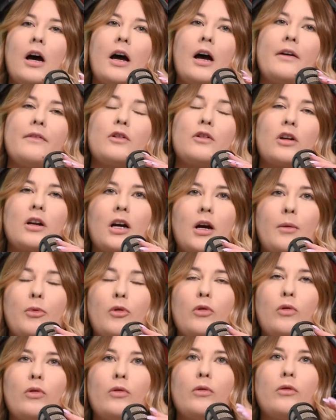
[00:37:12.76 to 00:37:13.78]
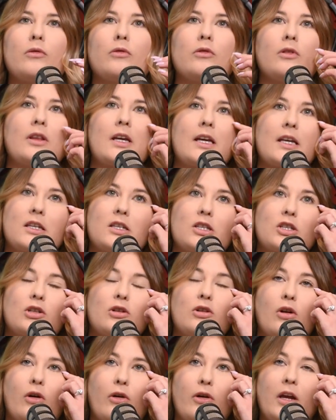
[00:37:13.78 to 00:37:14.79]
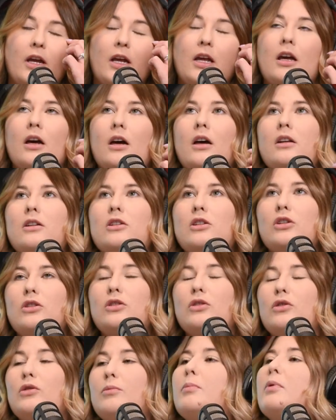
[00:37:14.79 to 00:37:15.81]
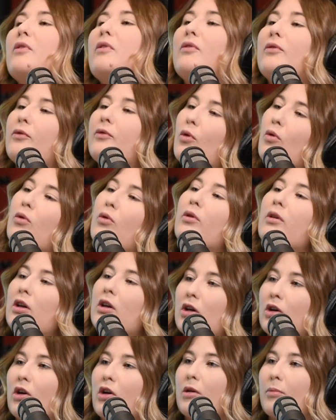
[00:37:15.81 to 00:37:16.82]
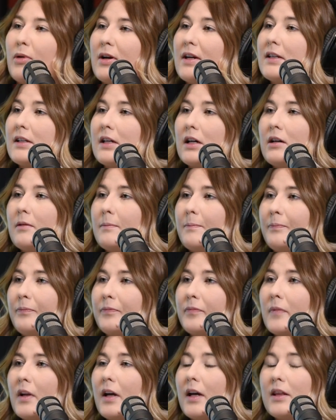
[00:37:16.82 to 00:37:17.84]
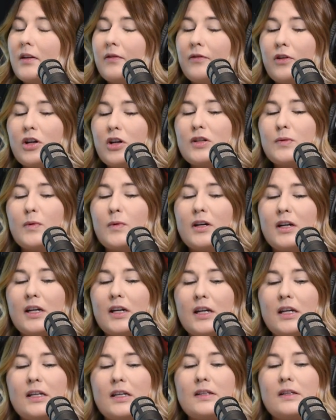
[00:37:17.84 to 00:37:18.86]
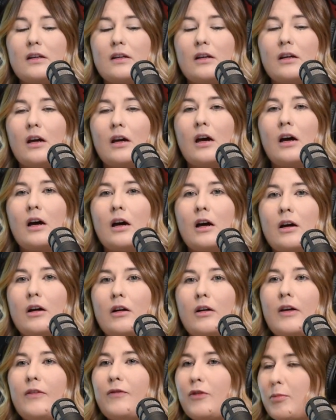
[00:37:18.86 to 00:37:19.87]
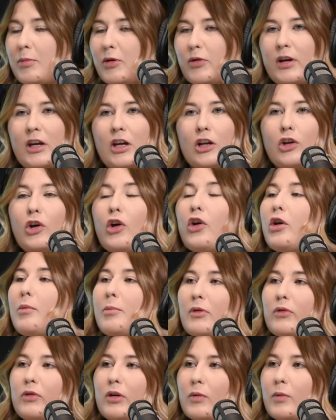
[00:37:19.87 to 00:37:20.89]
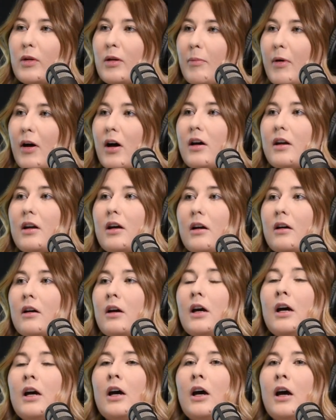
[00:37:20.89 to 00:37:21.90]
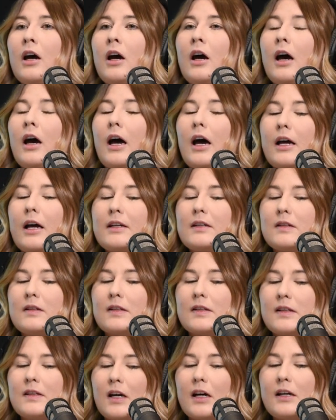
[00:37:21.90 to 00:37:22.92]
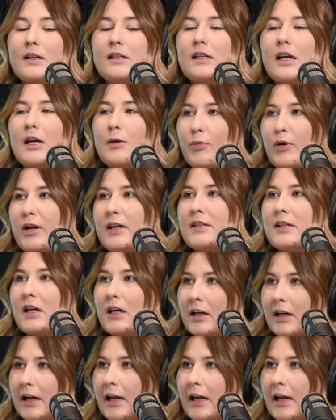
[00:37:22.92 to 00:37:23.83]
I've got a couple things to note here to do before you go to Prestart. And the first one is if you're building alone or building with a partner, discuss a Prestart